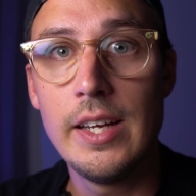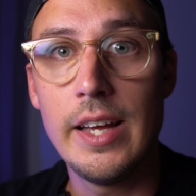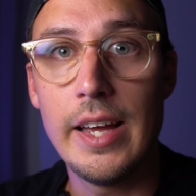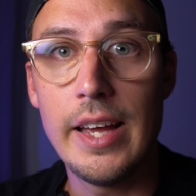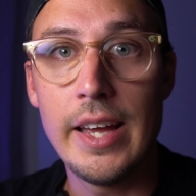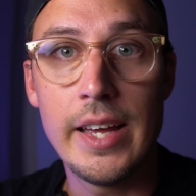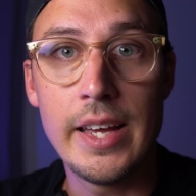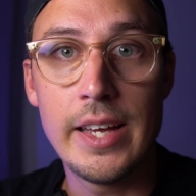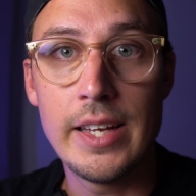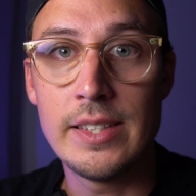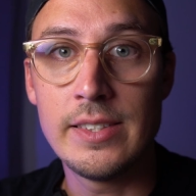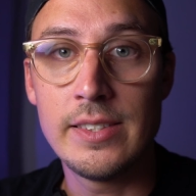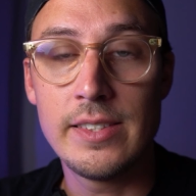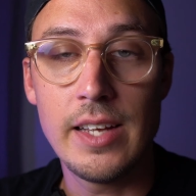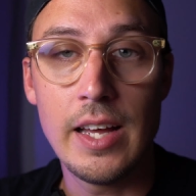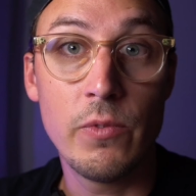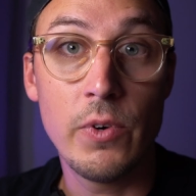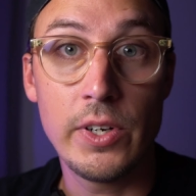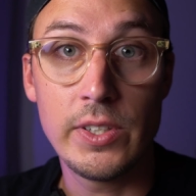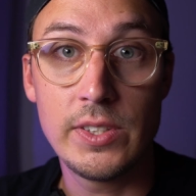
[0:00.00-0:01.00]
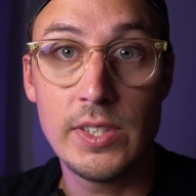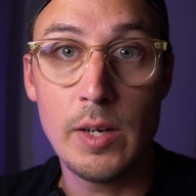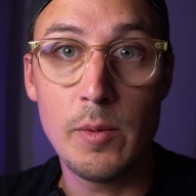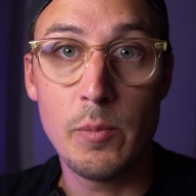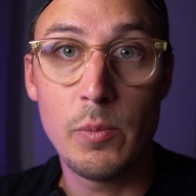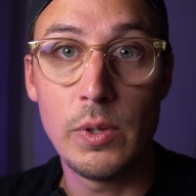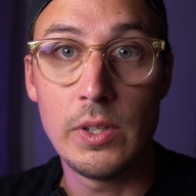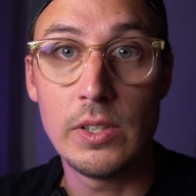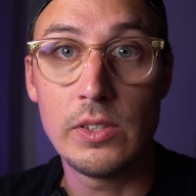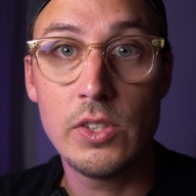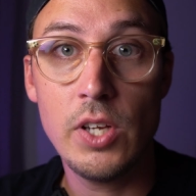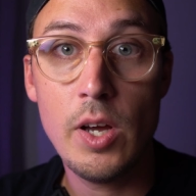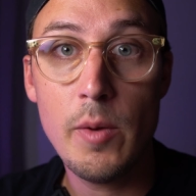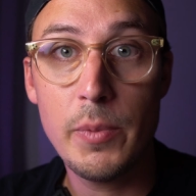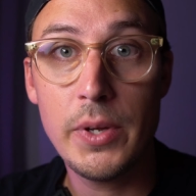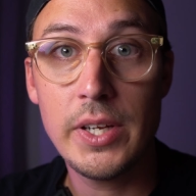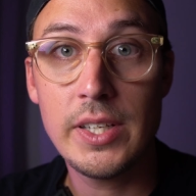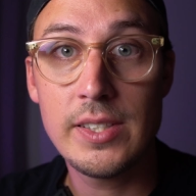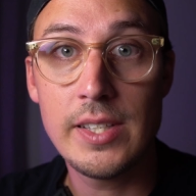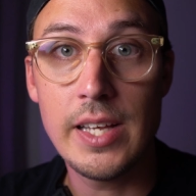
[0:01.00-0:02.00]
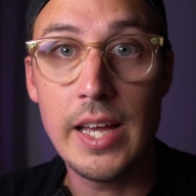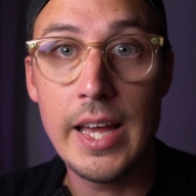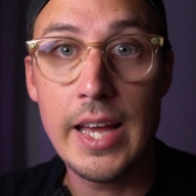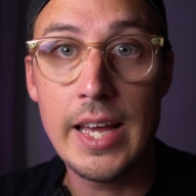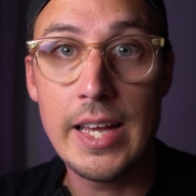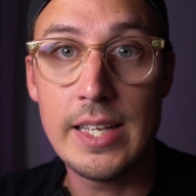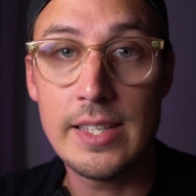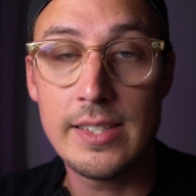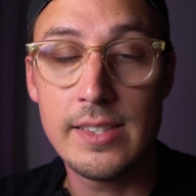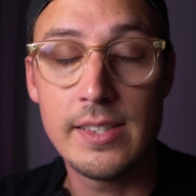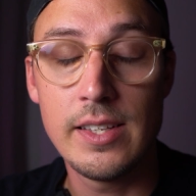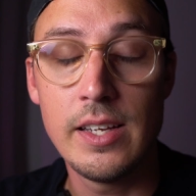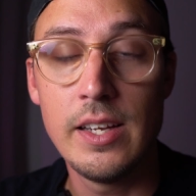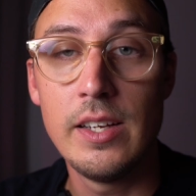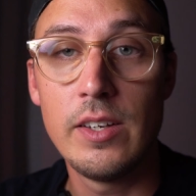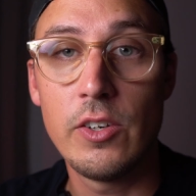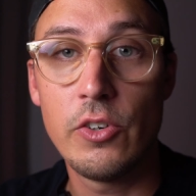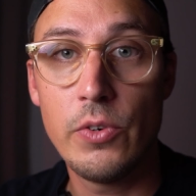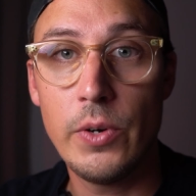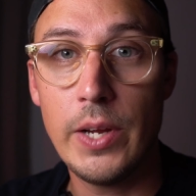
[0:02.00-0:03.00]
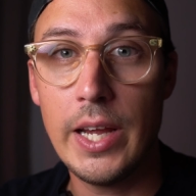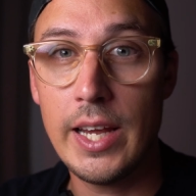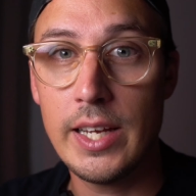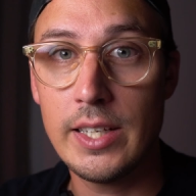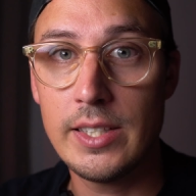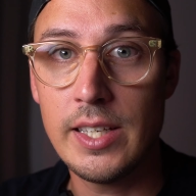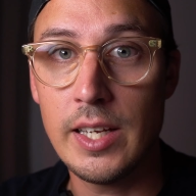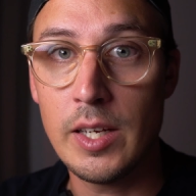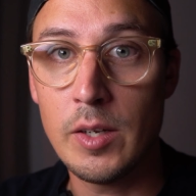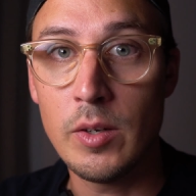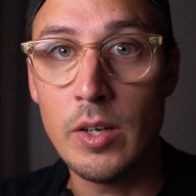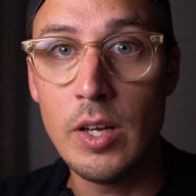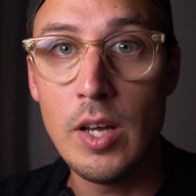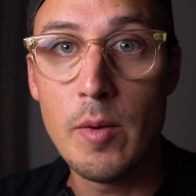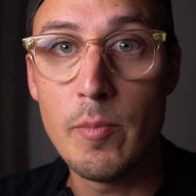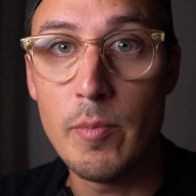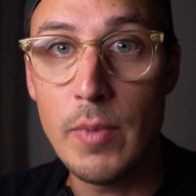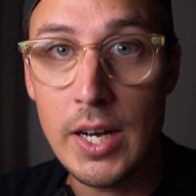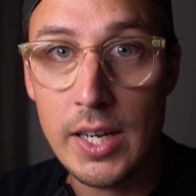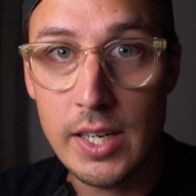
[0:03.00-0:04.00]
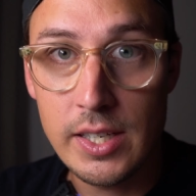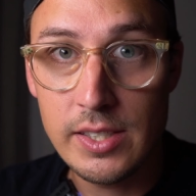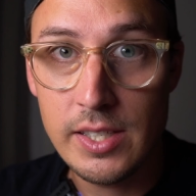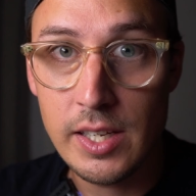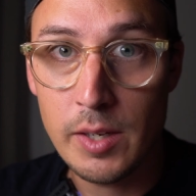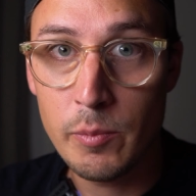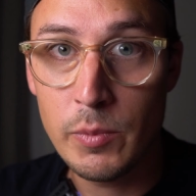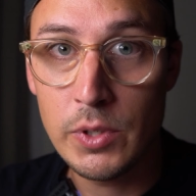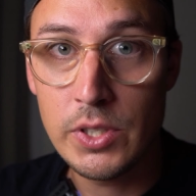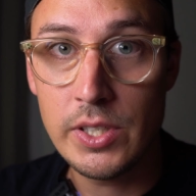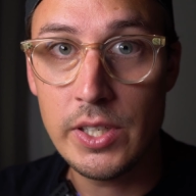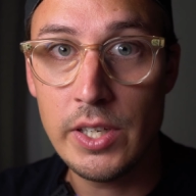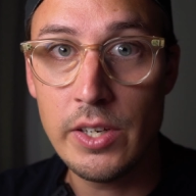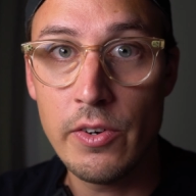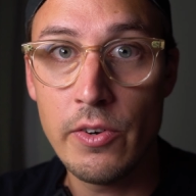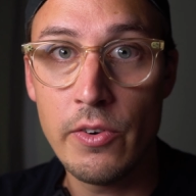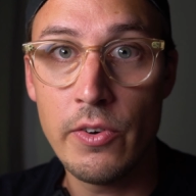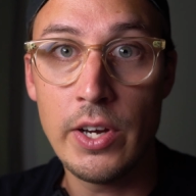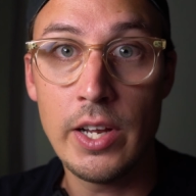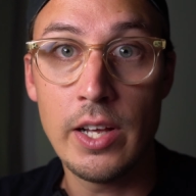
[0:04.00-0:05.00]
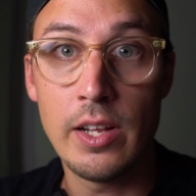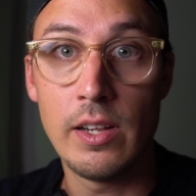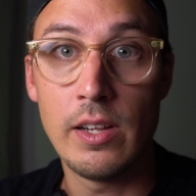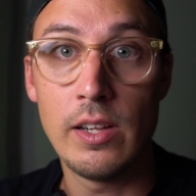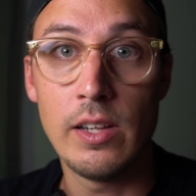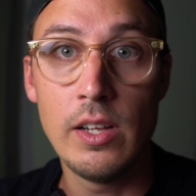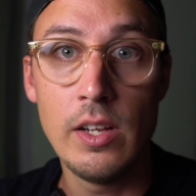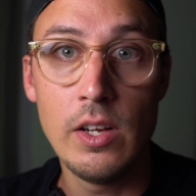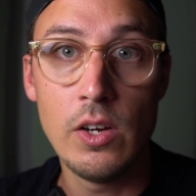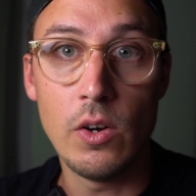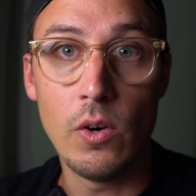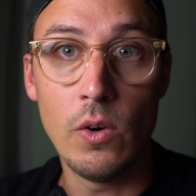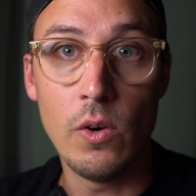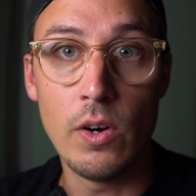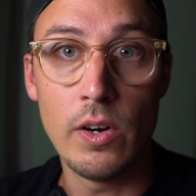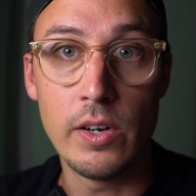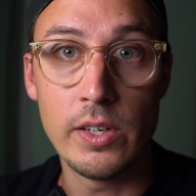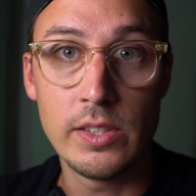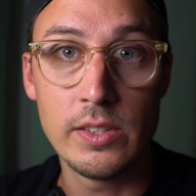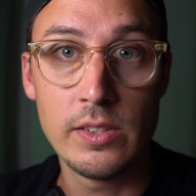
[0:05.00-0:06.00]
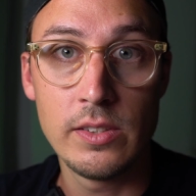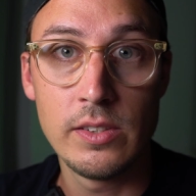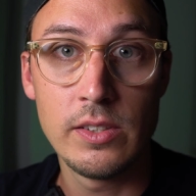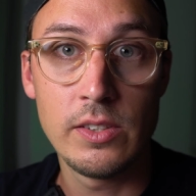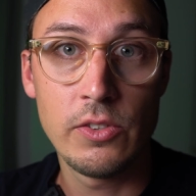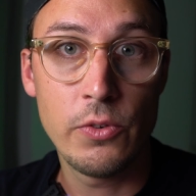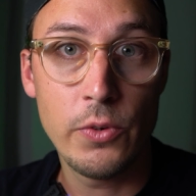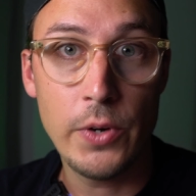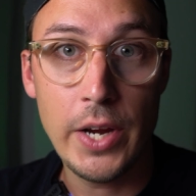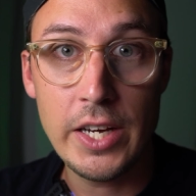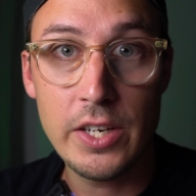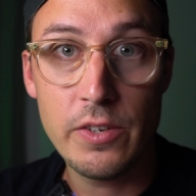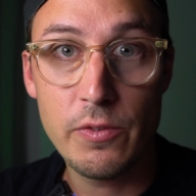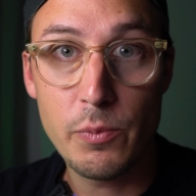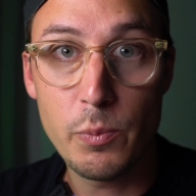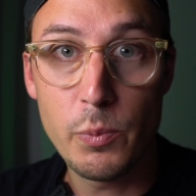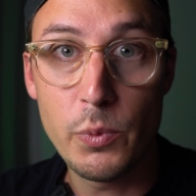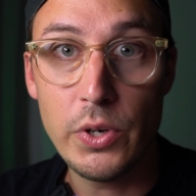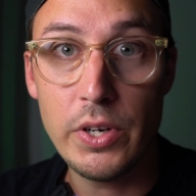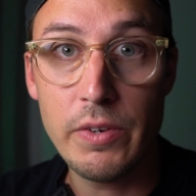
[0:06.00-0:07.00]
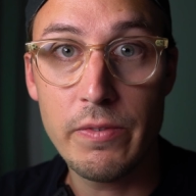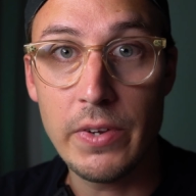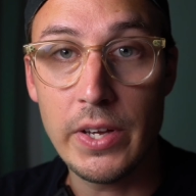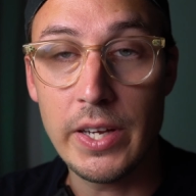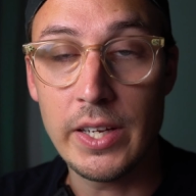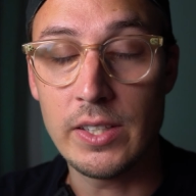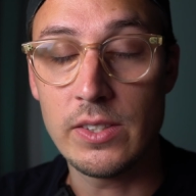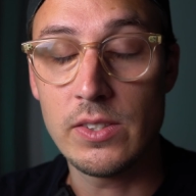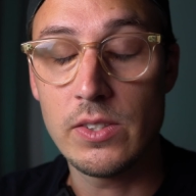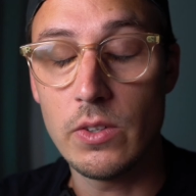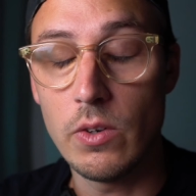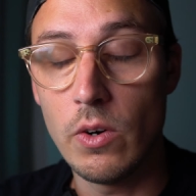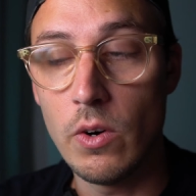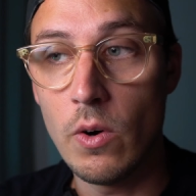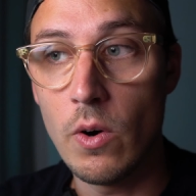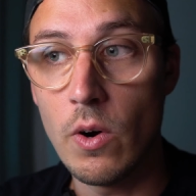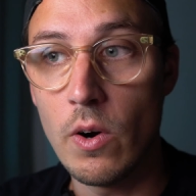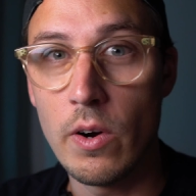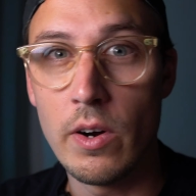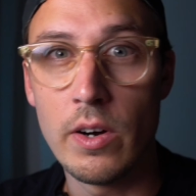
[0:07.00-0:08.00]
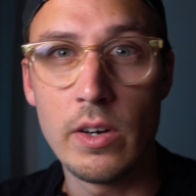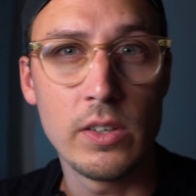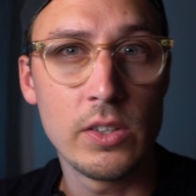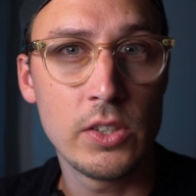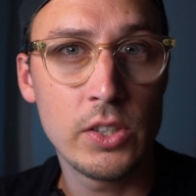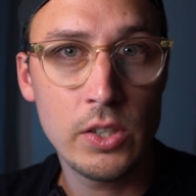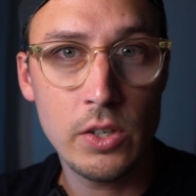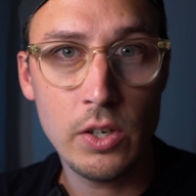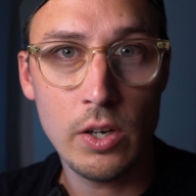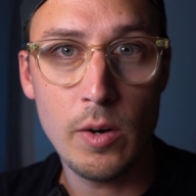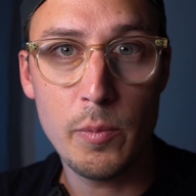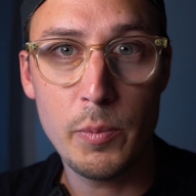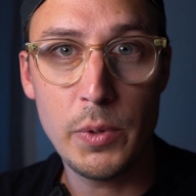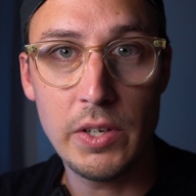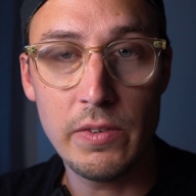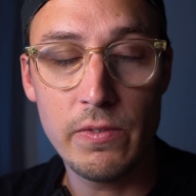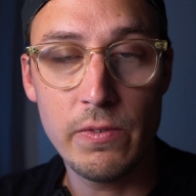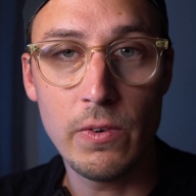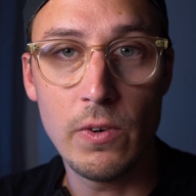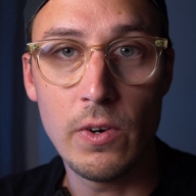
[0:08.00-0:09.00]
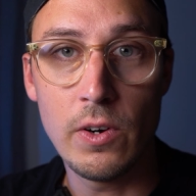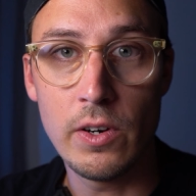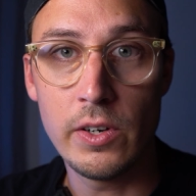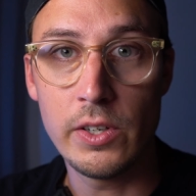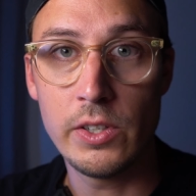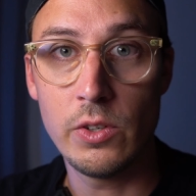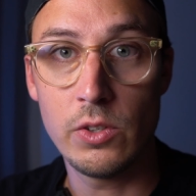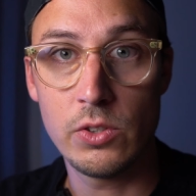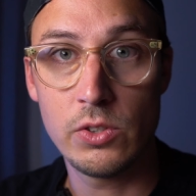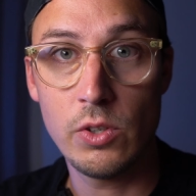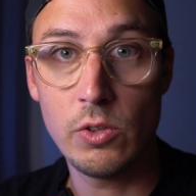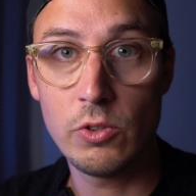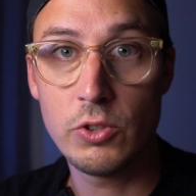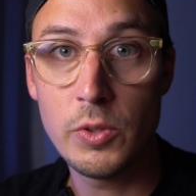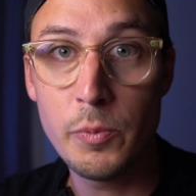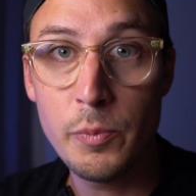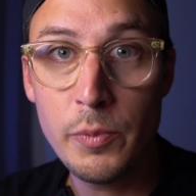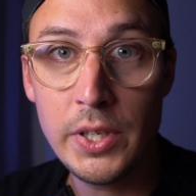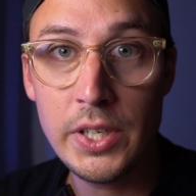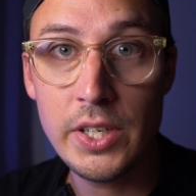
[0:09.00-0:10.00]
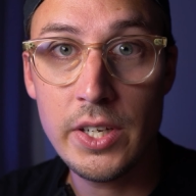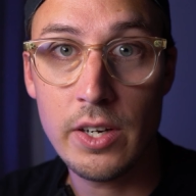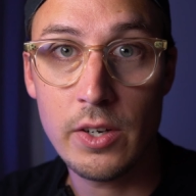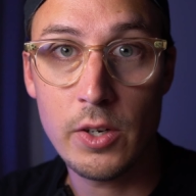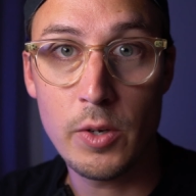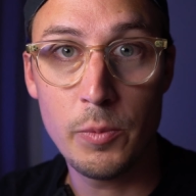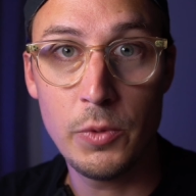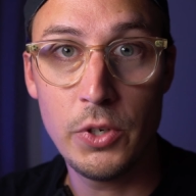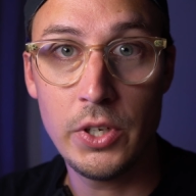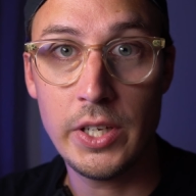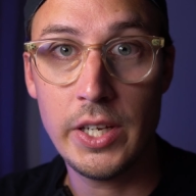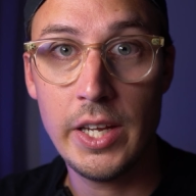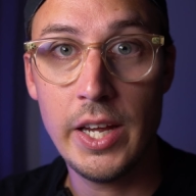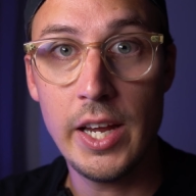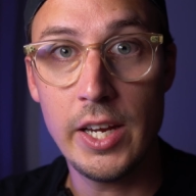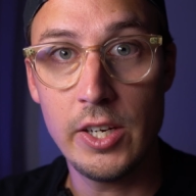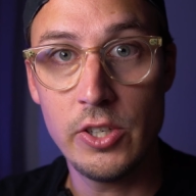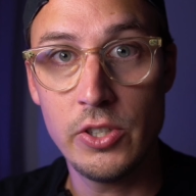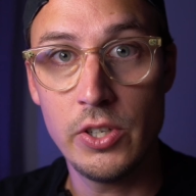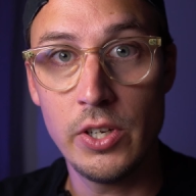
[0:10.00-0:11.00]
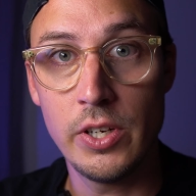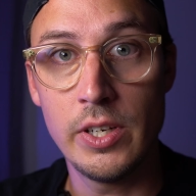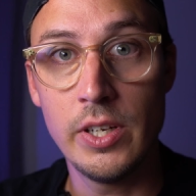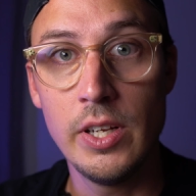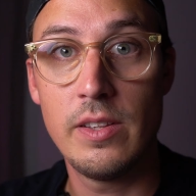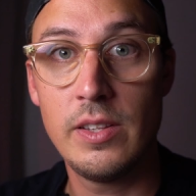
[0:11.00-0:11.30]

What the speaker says: And for example, topics as creating marketing material or creative briefings or copy for your social media communication.